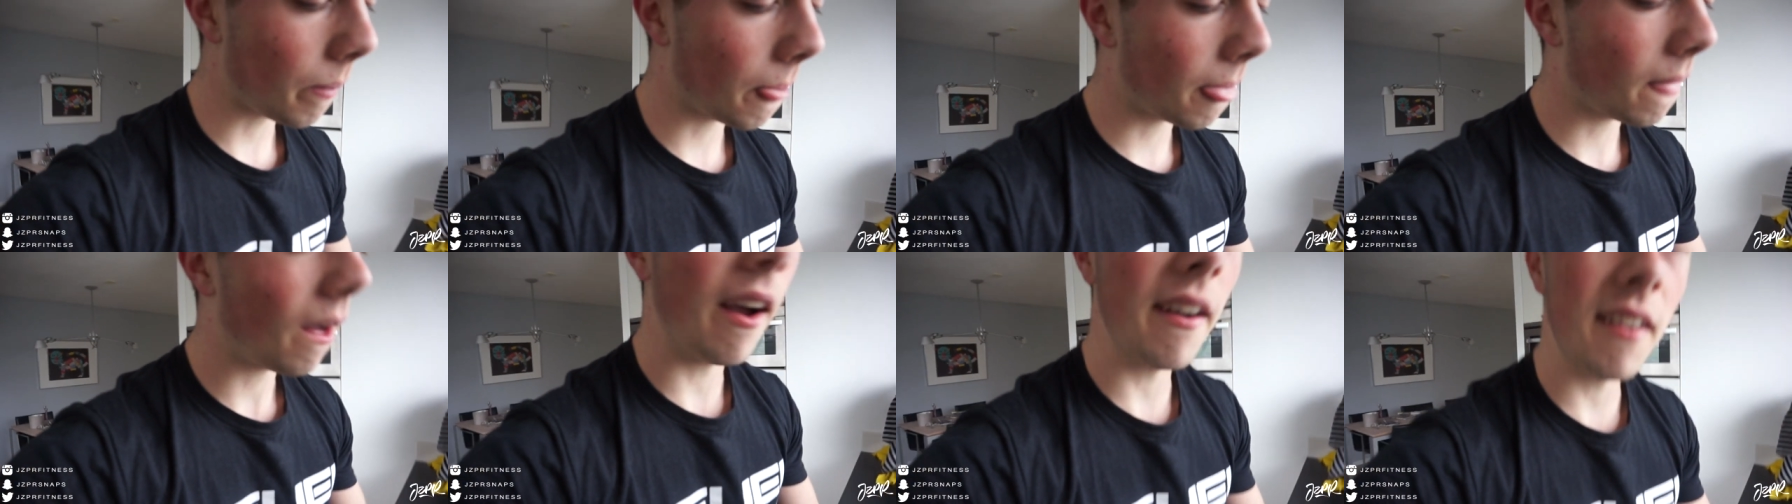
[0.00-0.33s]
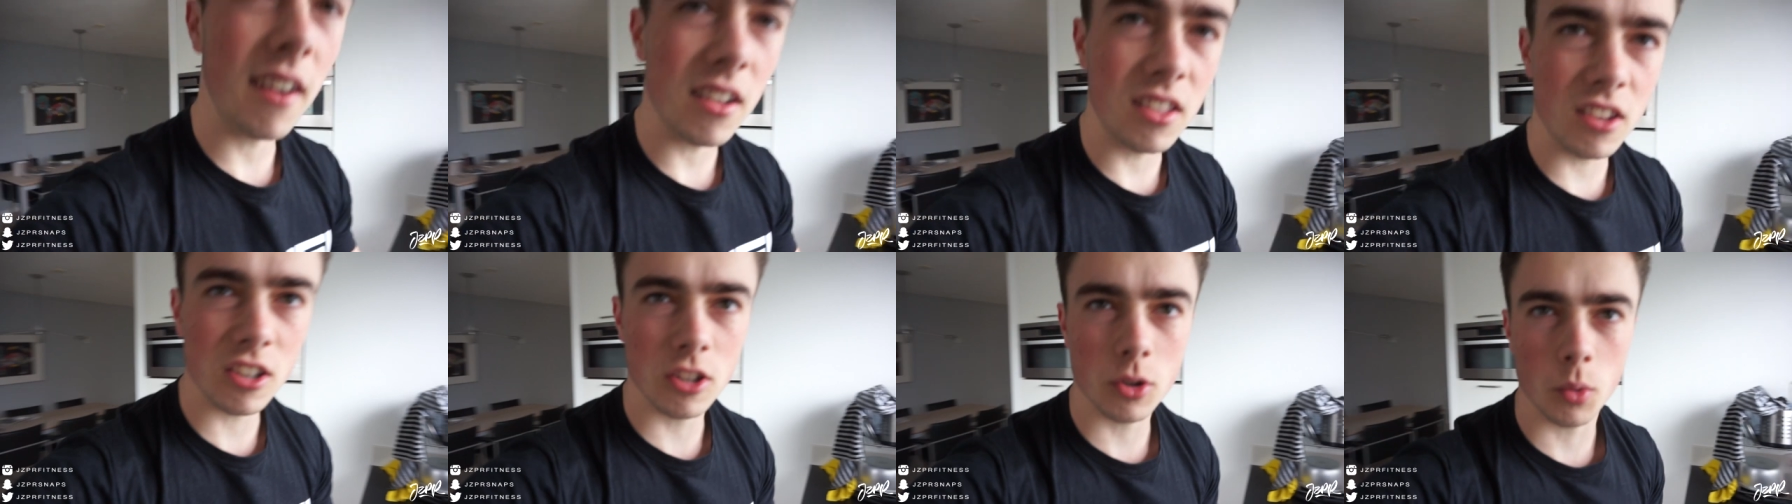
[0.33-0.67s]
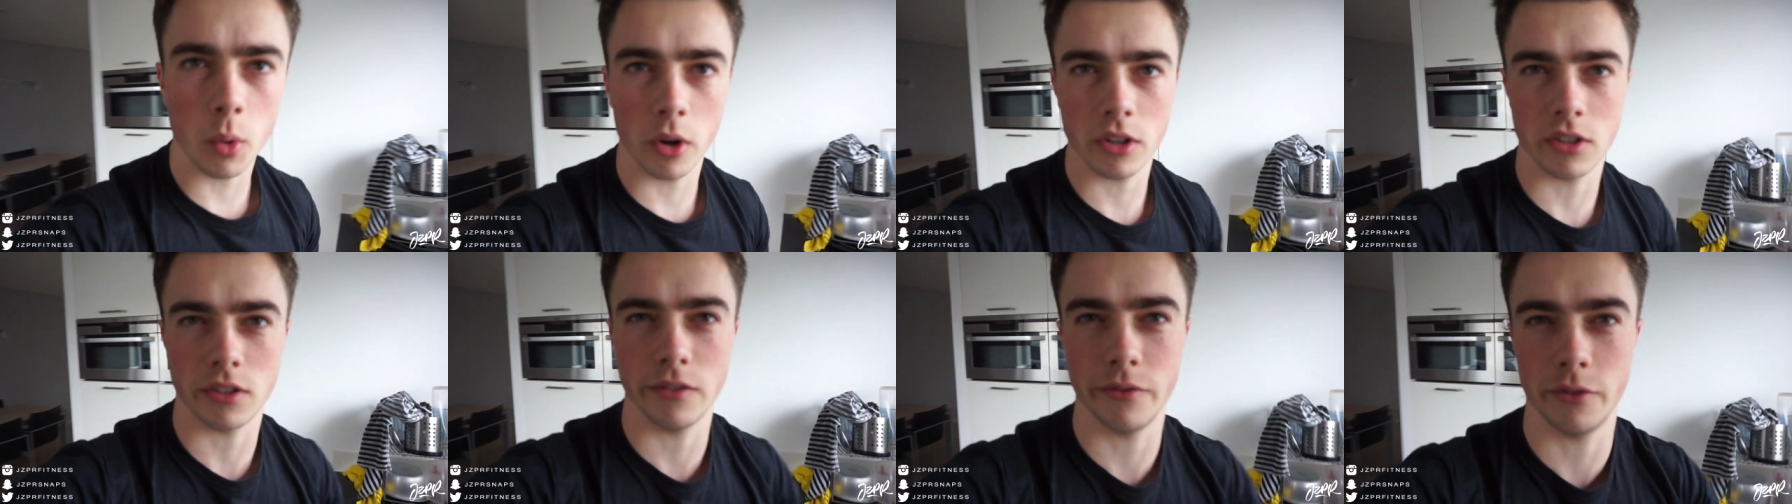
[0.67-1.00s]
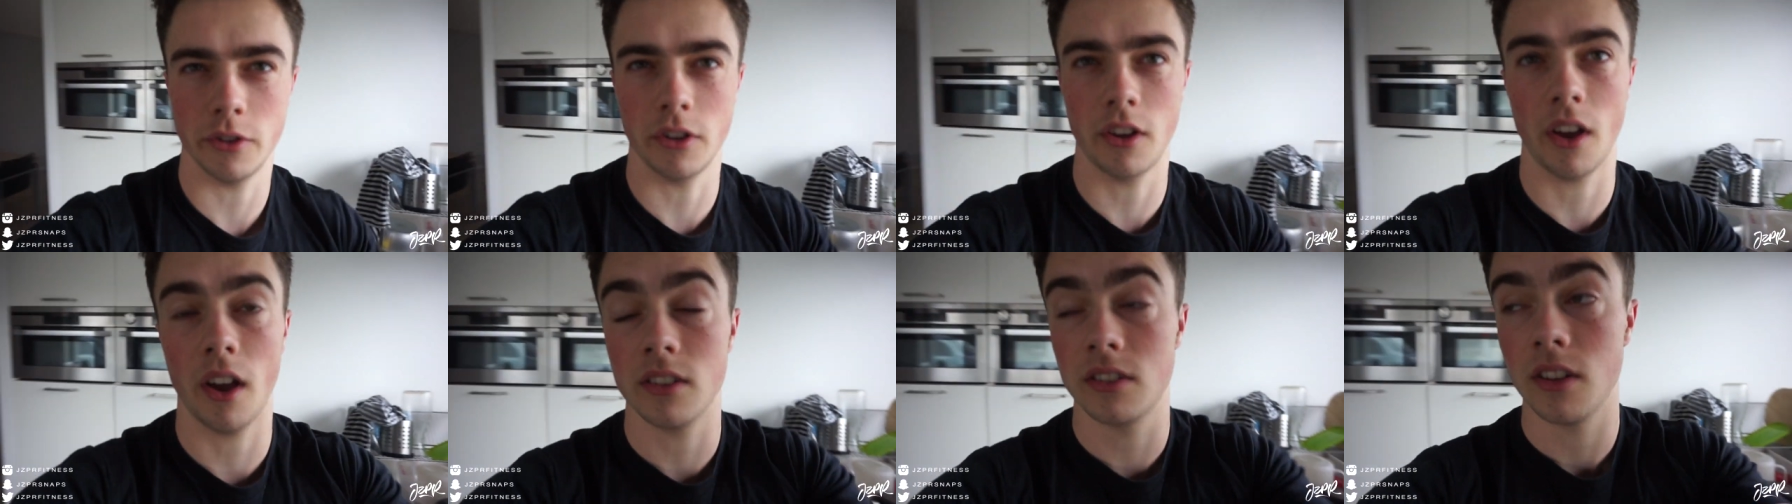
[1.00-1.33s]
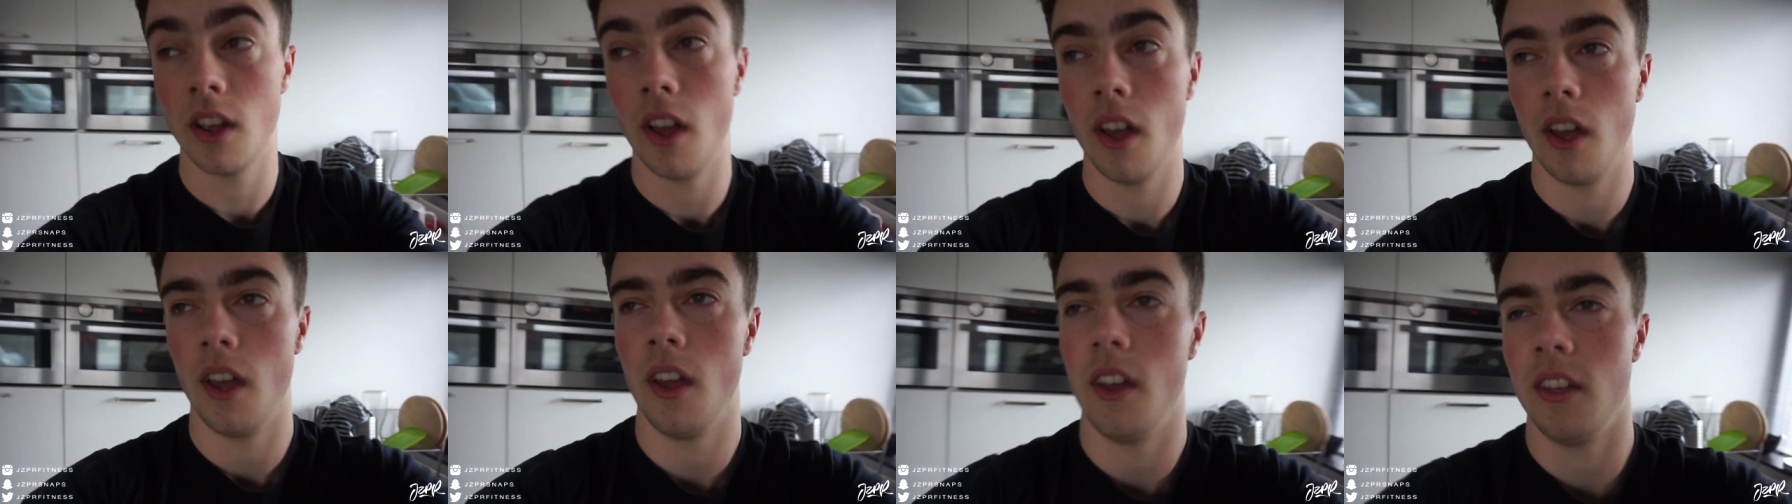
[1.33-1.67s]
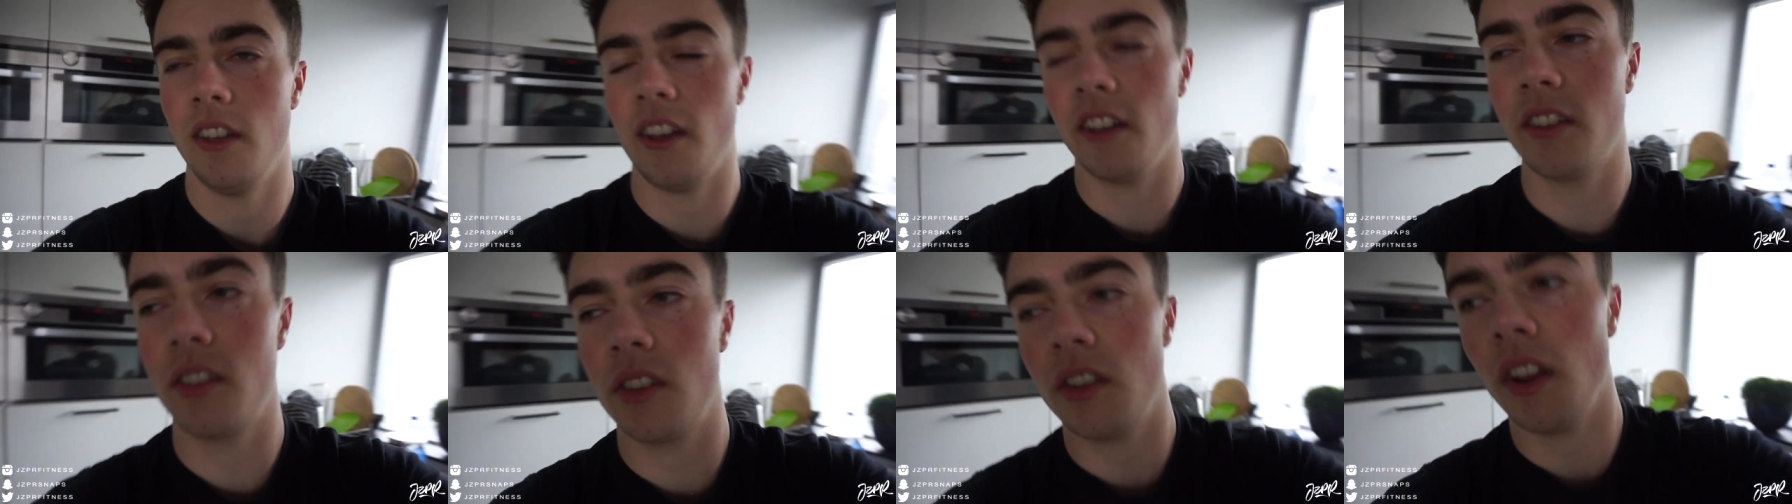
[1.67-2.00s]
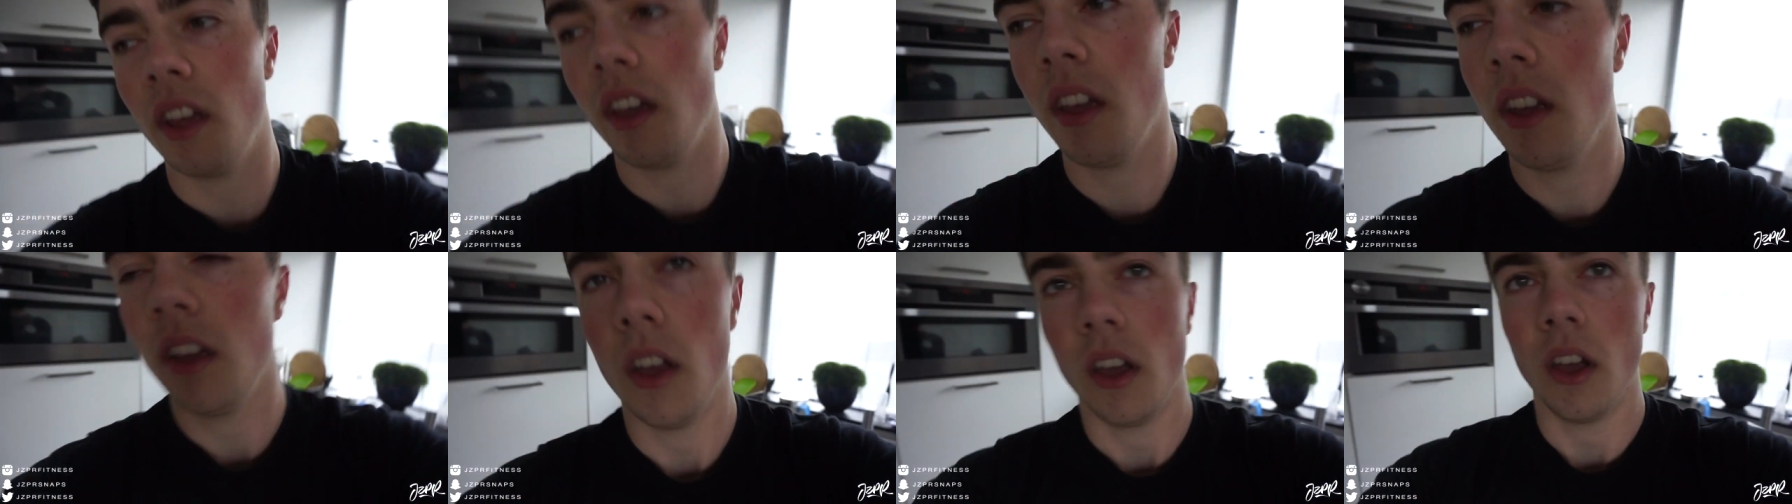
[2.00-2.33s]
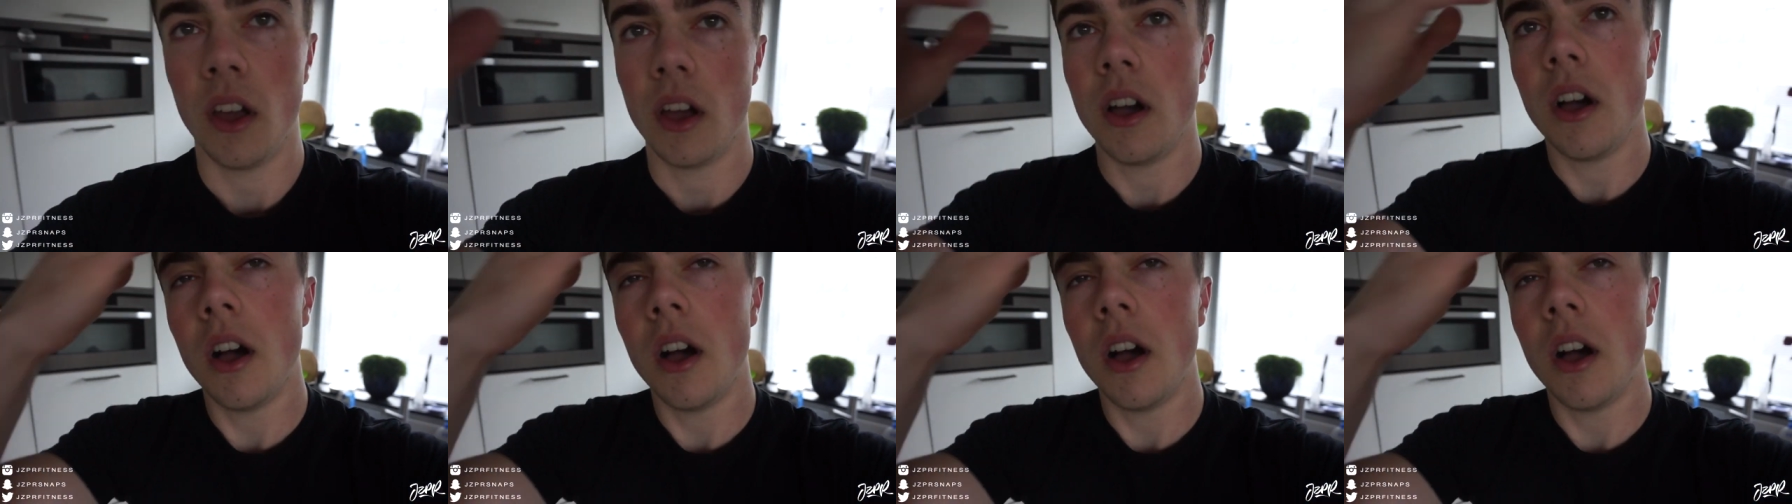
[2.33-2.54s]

I got this question for you guys. Yesterday,